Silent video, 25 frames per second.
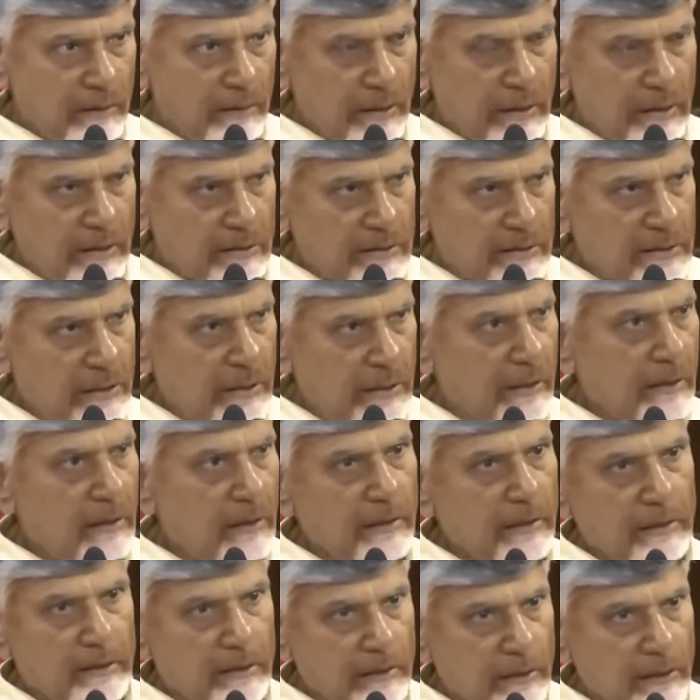
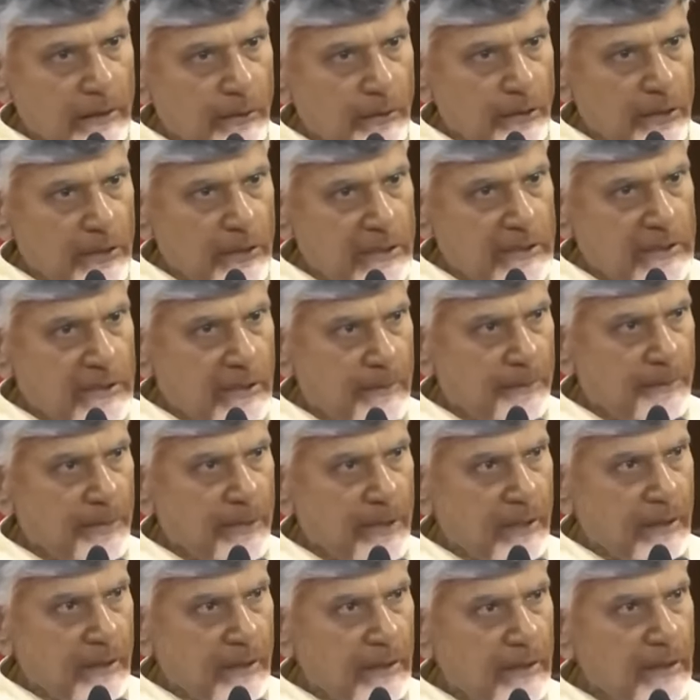Janasena, Telugu
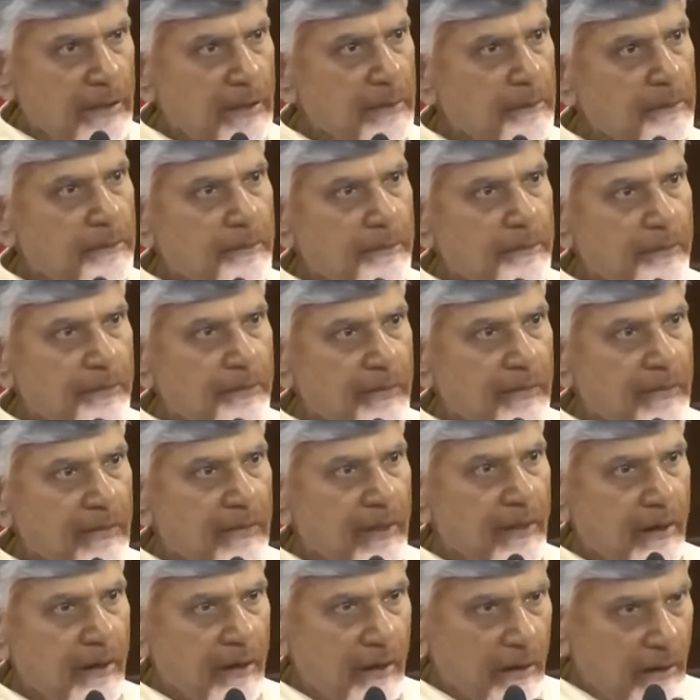Desam Party,
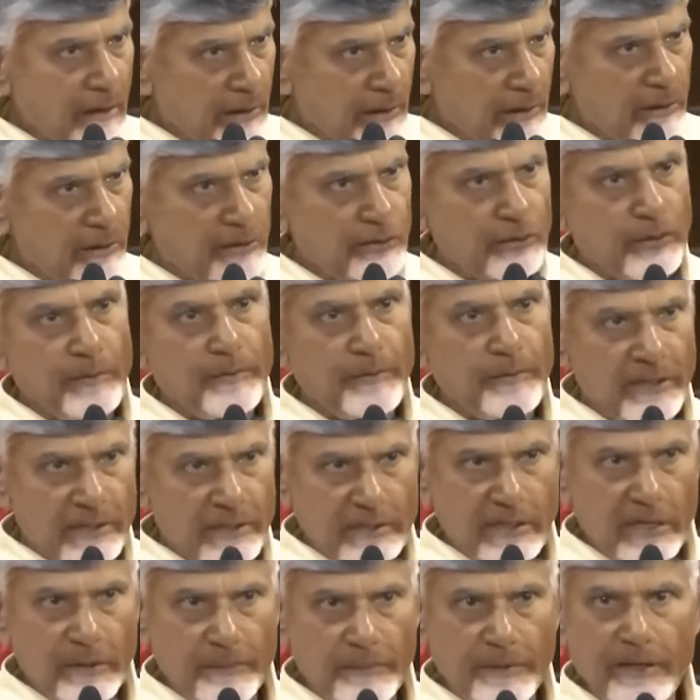and also
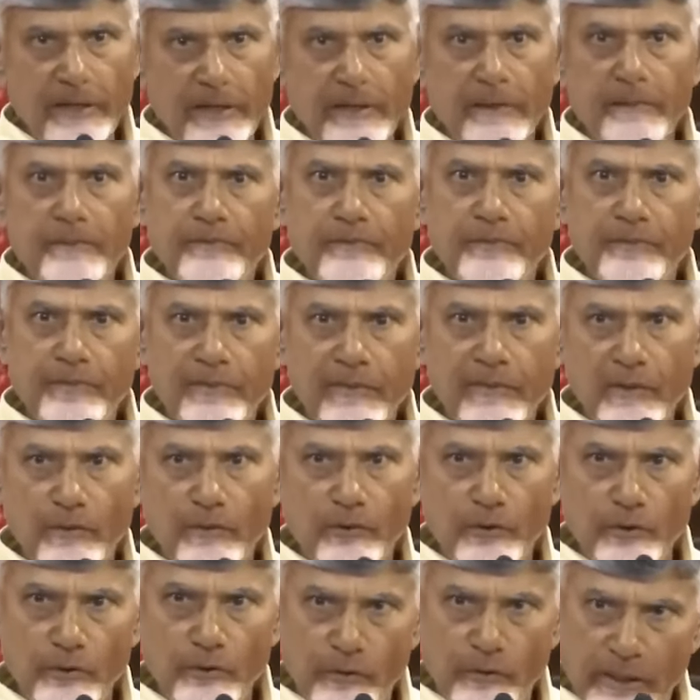BJP,
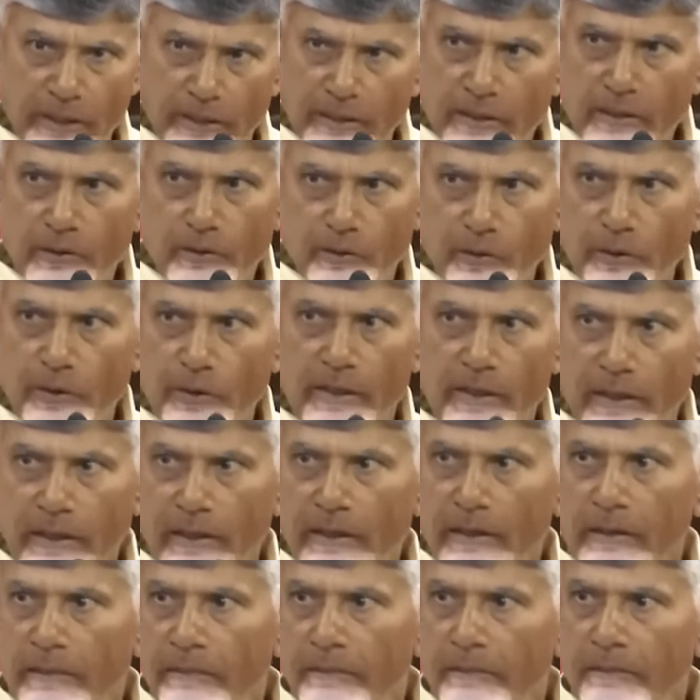we worked
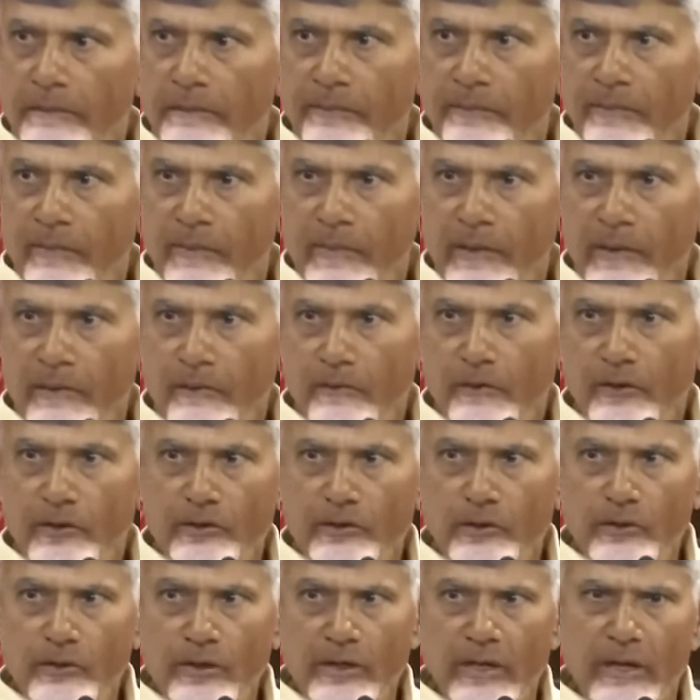together
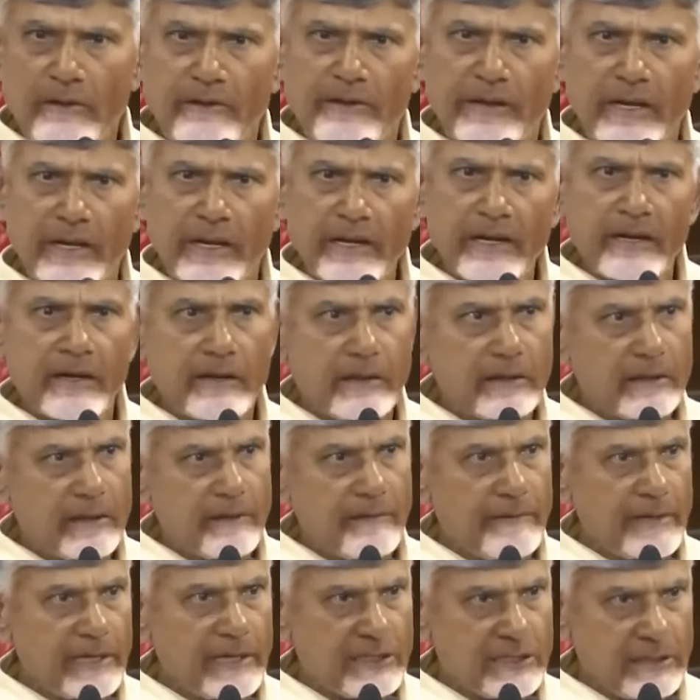without having any
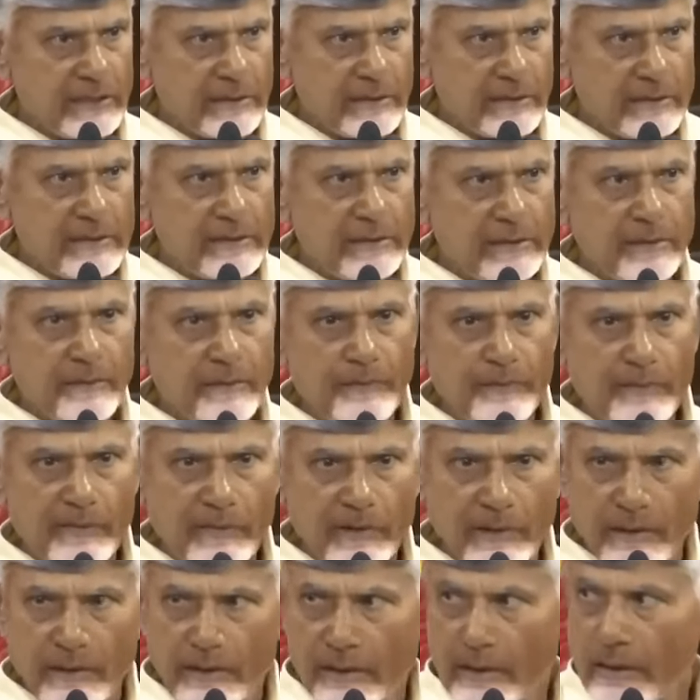reservations.
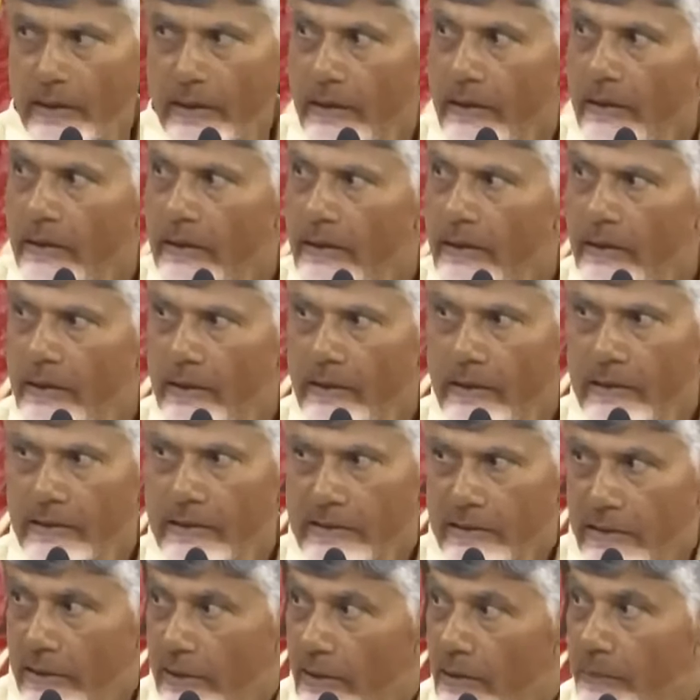Here,
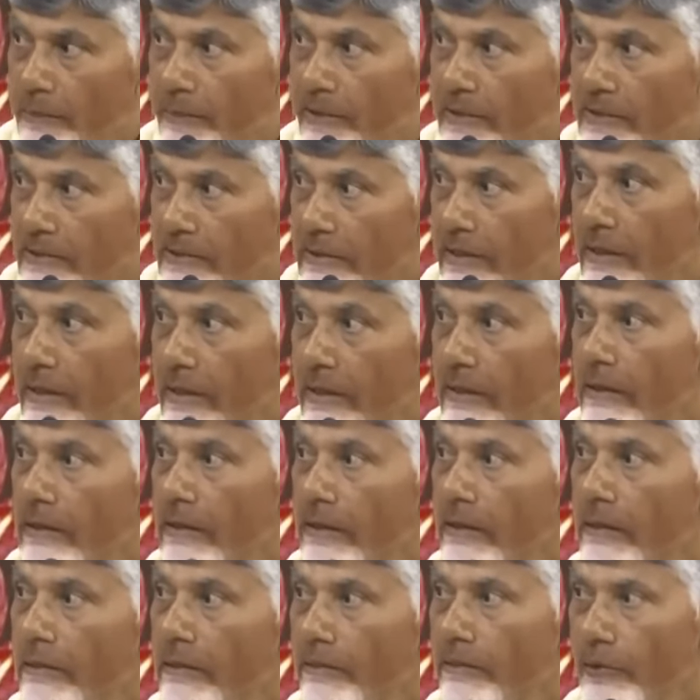State
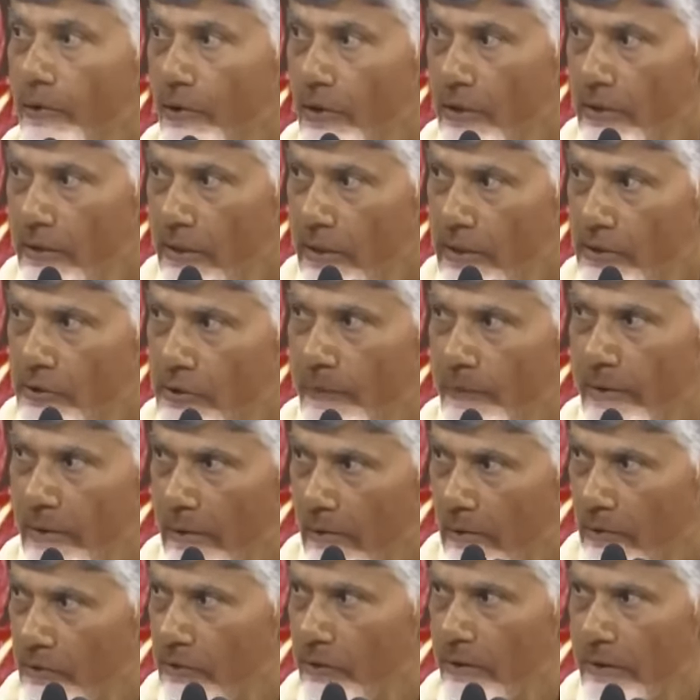President
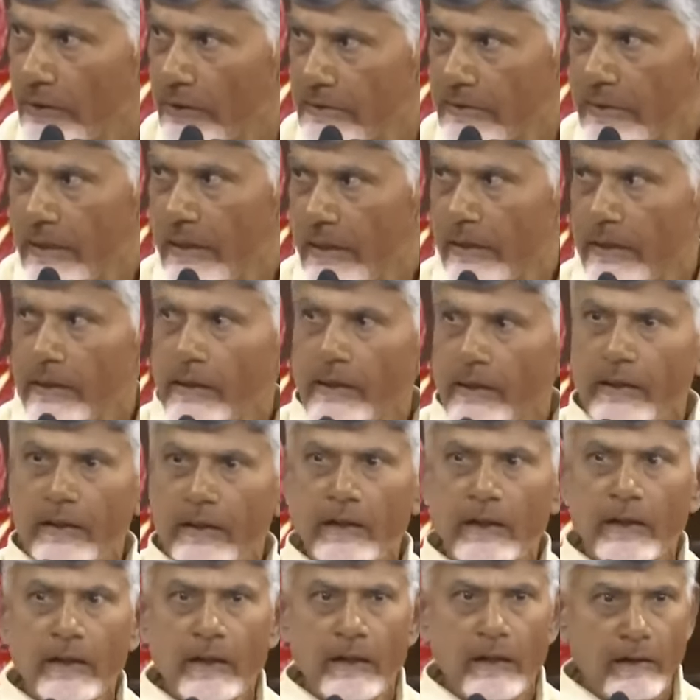Purandeshwari also is here.
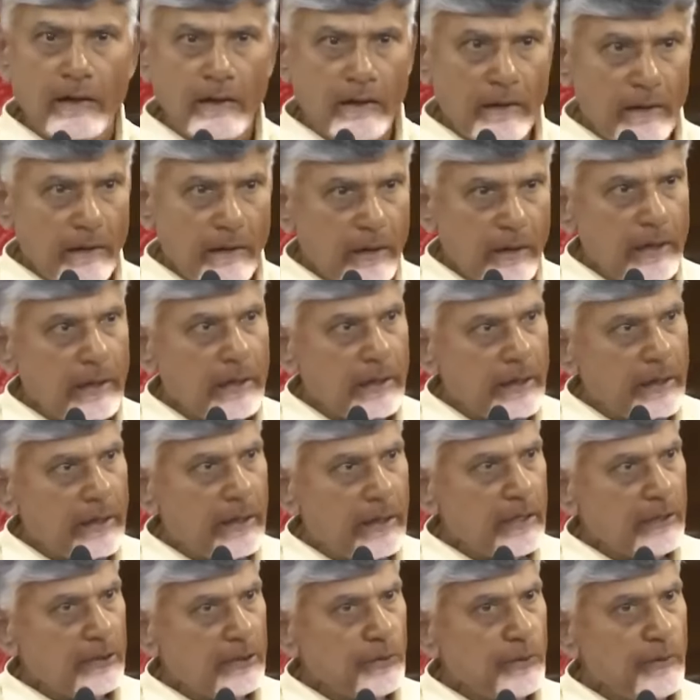All
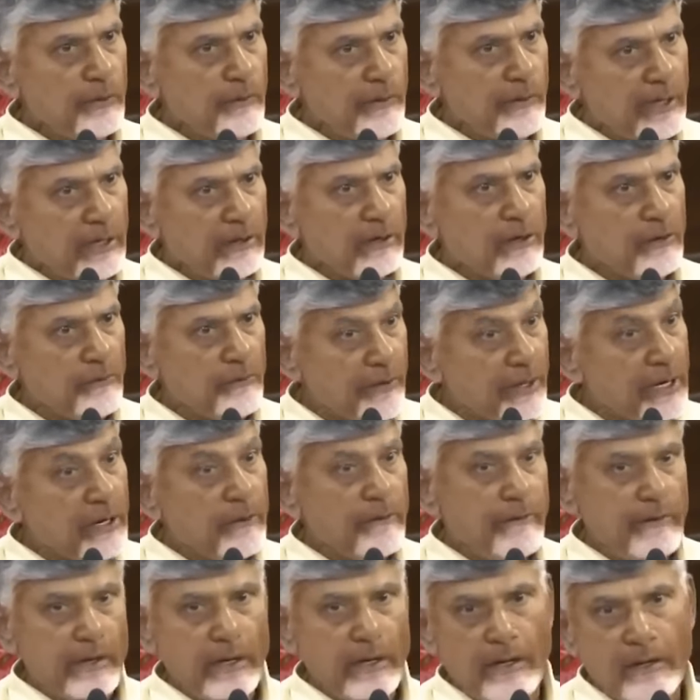leaders, we worked
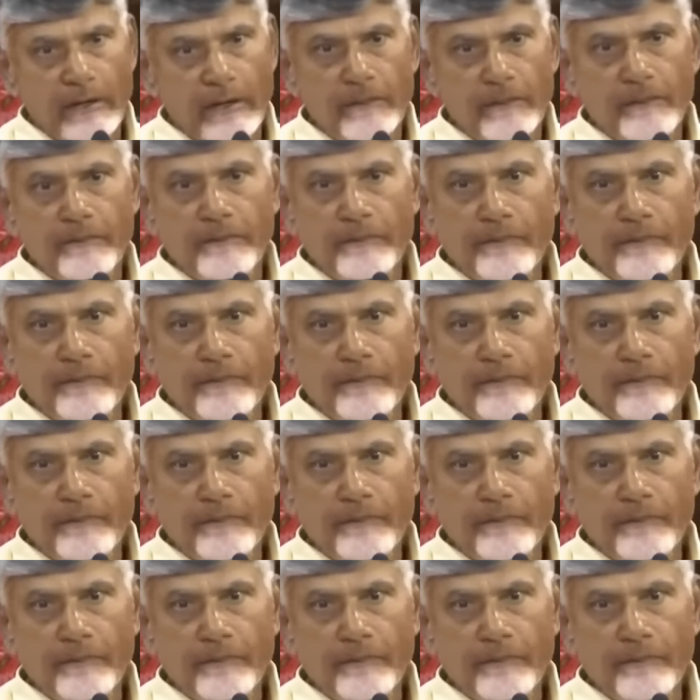very well.